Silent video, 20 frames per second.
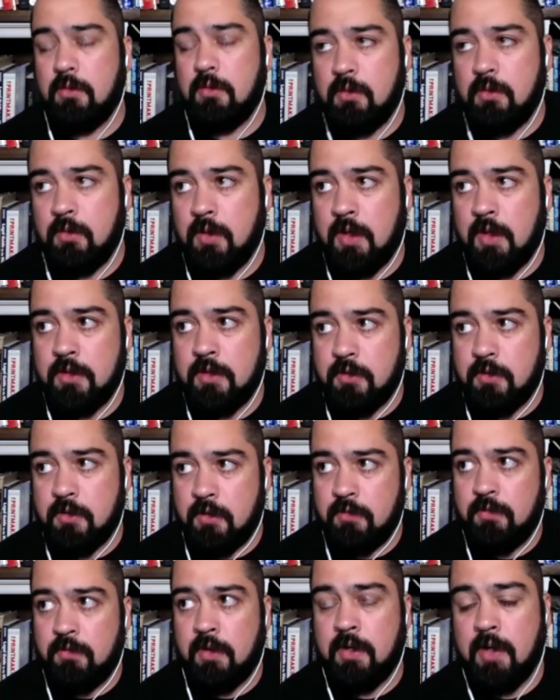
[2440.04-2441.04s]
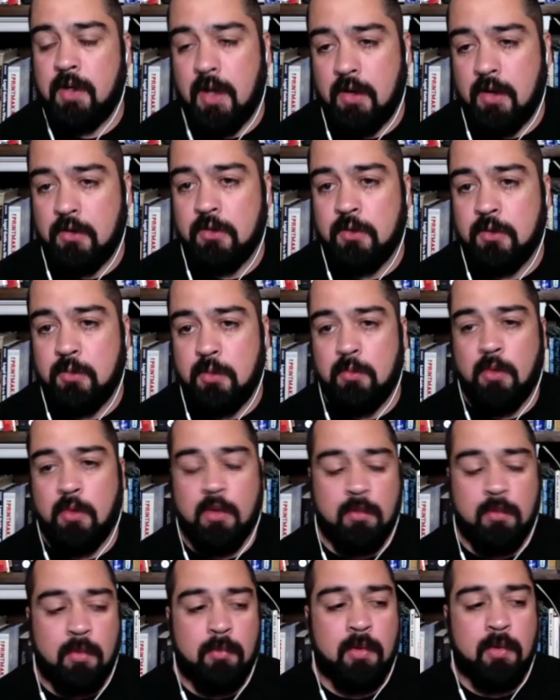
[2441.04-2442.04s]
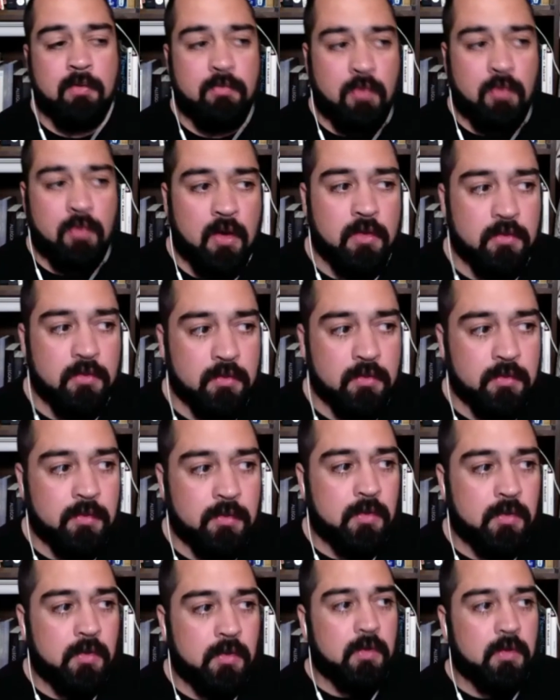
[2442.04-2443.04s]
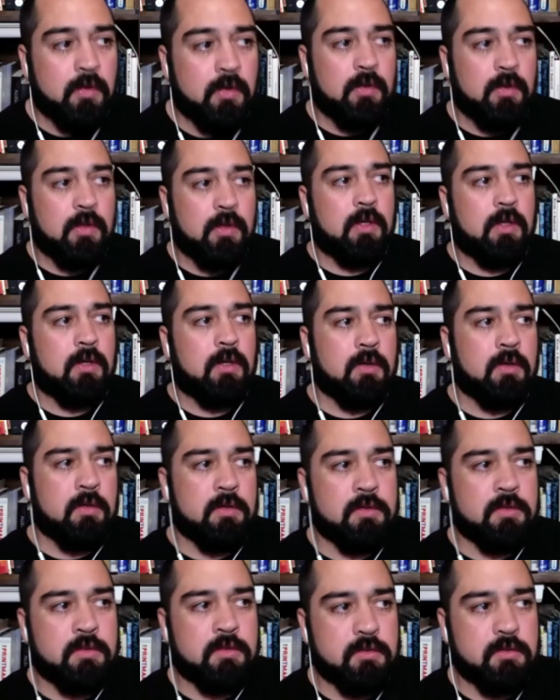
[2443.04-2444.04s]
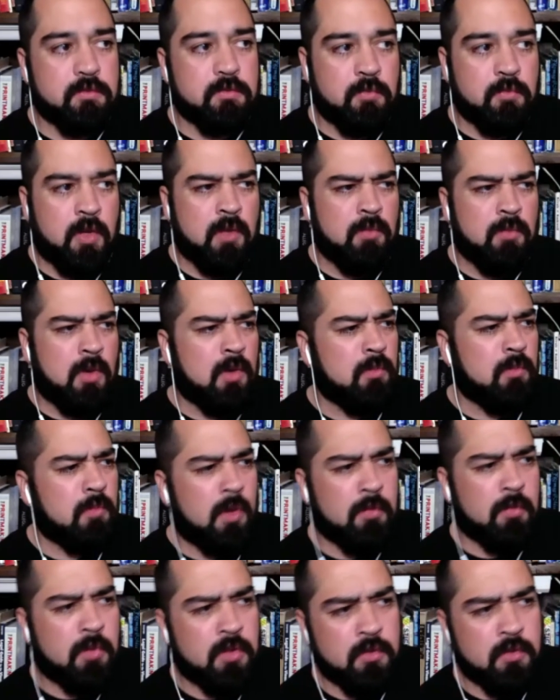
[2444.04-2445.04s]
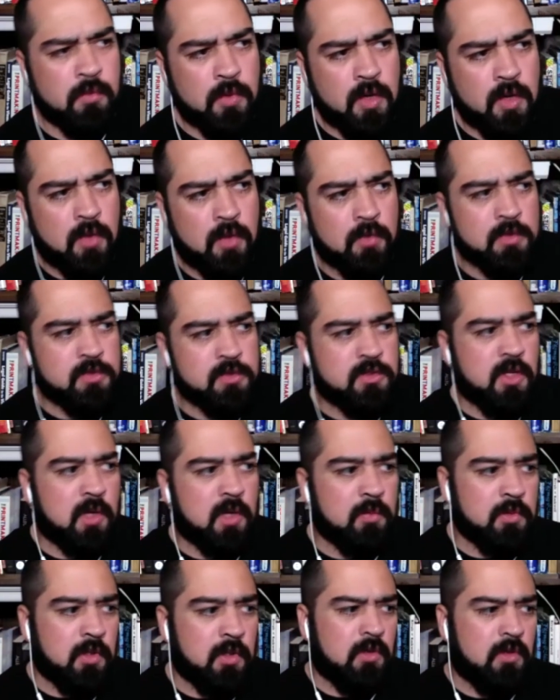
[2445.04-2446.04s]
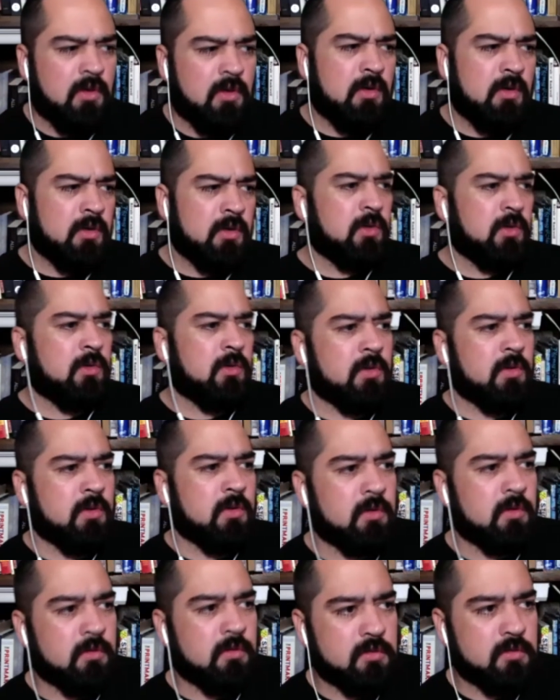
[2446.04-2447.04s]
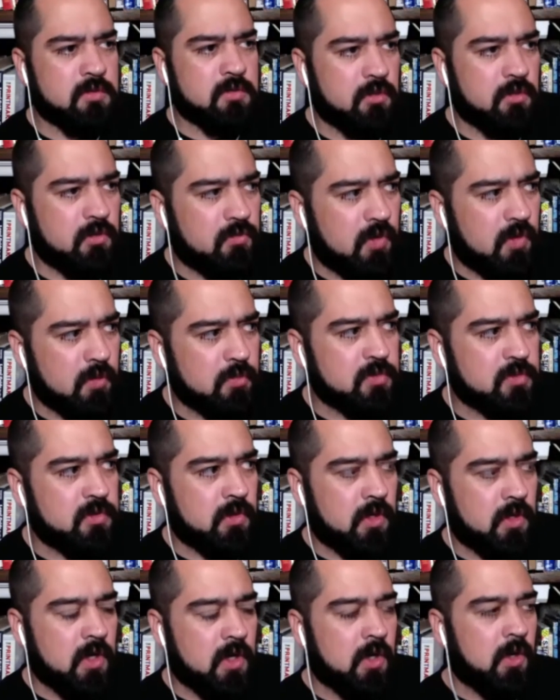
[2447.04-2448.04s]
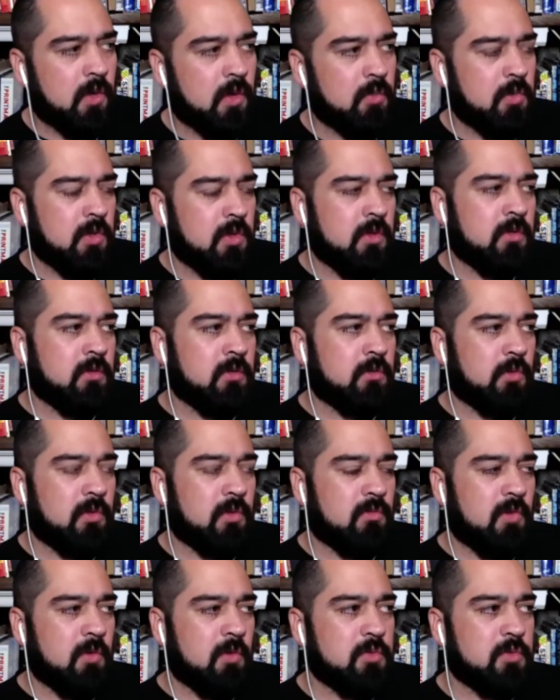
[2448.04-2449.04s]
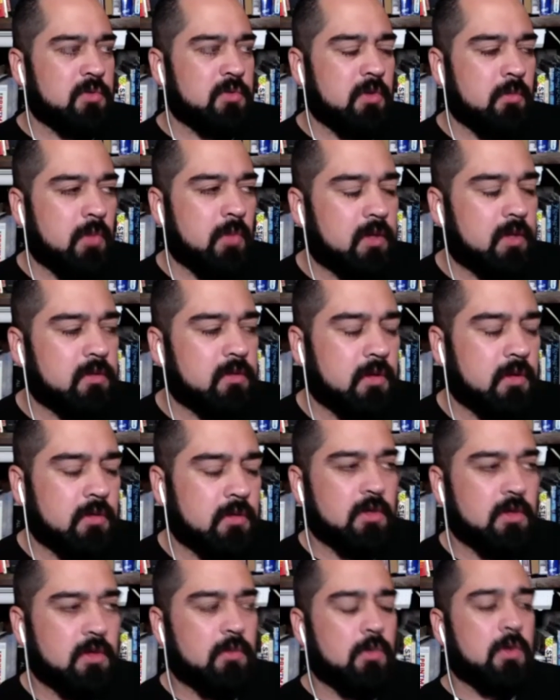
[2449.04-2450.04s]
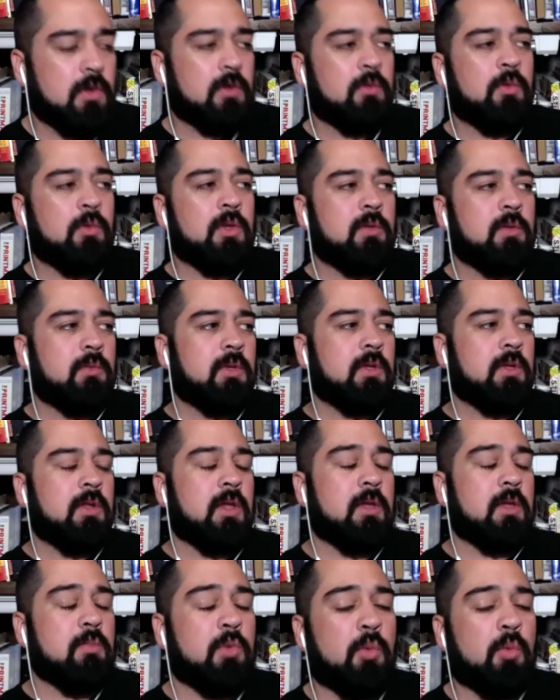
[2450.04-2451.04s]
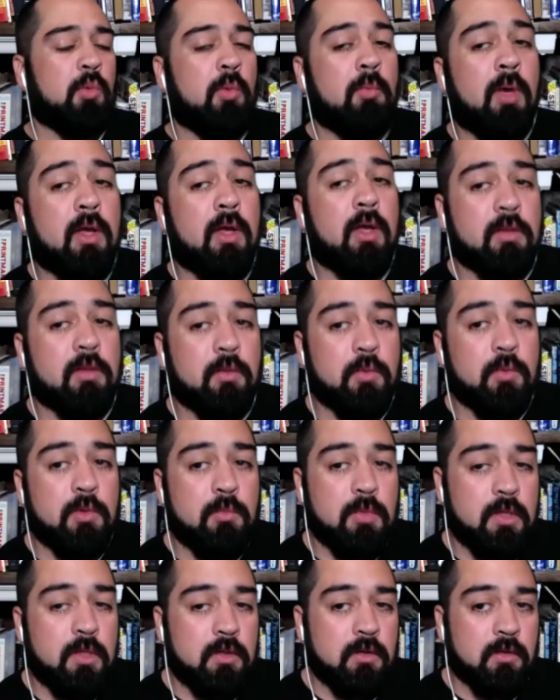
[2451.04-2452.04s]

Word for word: I started finding out a little bit more about my father because my mom, my mother would always tell me like, oh, you know, you're 75% Arab and 25% Mexican. I was like, wait, wait a minute. like it blew my mind. Like, what do you mean?